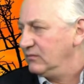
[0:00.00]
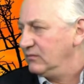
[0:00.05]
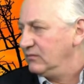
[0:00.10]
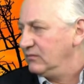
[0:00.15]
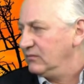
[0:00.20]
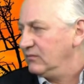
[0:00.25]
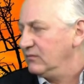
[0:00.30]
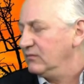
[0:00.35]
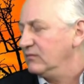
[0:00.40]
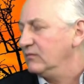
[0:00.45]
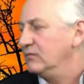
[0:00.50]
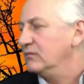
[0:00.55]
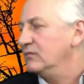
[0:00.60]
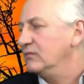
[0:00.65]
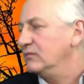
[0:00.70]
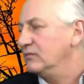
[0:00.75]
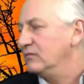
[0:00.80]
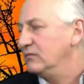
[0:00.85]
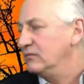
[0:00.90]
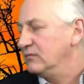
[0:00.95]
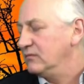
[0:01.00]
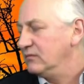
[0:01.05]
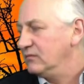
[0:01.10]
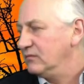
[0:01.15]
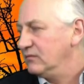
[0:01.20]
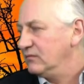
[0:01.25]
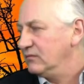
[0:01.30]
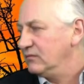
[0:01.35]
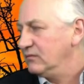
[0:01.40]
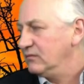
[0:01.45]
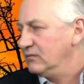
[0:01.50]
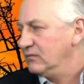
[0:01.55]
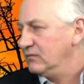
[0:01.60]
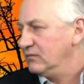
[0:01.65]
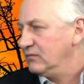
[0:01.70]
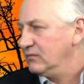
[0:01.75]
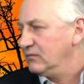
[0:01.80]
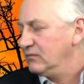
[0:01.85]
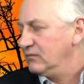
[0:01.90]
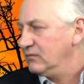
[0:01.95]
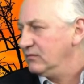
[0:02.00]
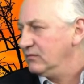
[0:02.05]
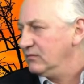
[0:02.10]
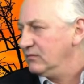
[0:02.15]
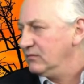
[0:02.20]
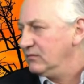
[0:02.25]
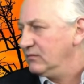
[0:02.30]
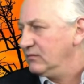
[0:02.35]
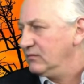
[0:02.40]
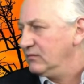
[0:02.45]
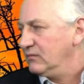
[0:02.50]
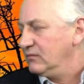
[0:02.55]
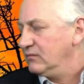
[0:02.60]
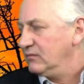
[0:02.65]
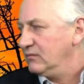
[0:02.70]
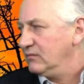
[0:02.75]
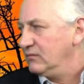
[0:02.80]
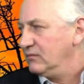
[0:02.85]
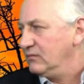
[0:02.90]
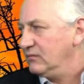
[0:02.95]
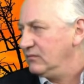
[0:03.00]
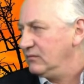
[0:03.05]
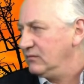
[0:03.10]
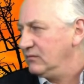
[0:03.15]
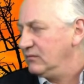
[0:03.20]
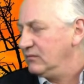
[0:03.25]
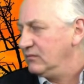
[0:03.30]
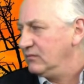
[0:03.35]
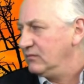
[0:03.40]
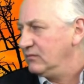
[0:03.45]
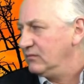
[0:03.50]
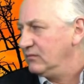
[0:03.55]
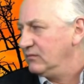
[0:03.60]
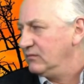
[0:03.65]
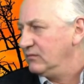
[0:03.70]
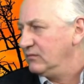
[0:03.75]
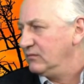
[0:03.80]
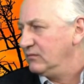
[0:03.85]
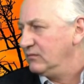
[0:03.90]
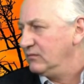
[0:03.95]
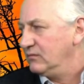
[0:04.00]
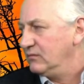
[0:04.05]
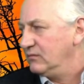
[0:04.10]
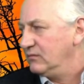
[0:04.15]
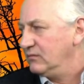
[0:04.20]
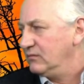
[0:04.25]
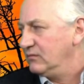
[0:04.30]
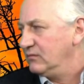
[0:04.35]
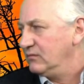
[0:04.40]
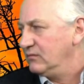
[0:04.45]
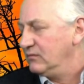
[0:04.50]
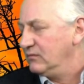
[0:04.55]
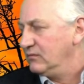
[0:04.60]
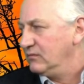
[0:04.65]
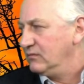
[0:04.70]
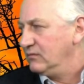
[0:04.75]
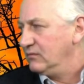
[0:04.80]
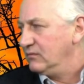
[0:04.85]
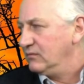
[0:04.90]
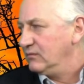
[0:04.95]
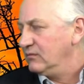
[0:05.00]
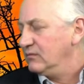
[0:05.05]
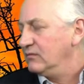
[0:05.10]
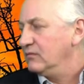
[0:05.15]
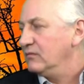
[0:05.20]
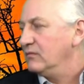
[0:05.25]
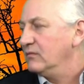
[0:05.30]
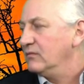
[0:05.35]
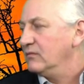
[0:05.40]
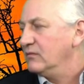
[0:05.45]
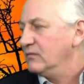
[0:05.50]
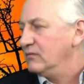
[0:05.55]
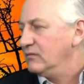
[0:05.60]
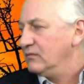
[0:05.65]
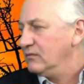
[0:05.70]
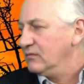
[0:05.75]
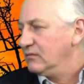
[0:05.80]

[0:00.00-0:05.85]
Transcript: [no speech]